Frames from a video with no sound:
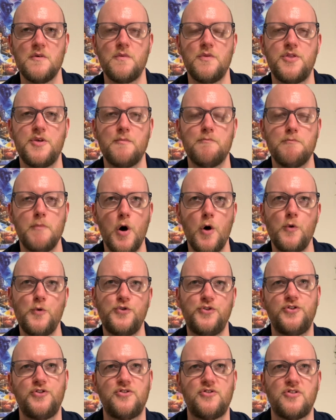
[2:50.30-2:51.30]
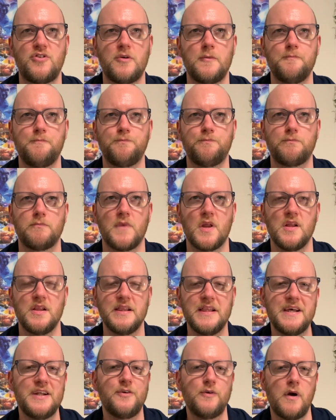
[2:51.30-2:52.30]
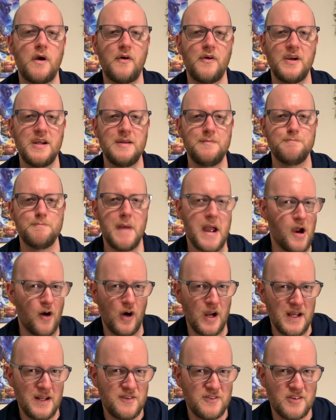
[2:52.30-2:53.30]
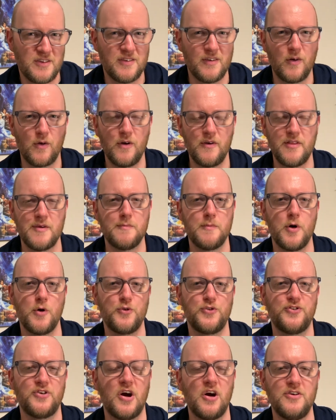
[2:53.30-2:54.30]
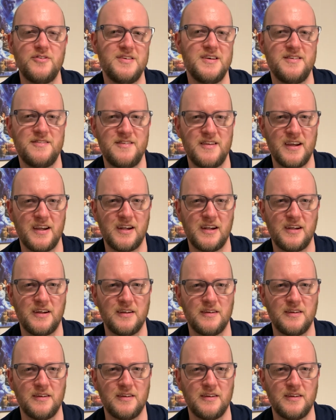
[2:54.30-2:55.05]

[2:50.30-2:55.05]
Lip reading: the most literary merit or the most artistic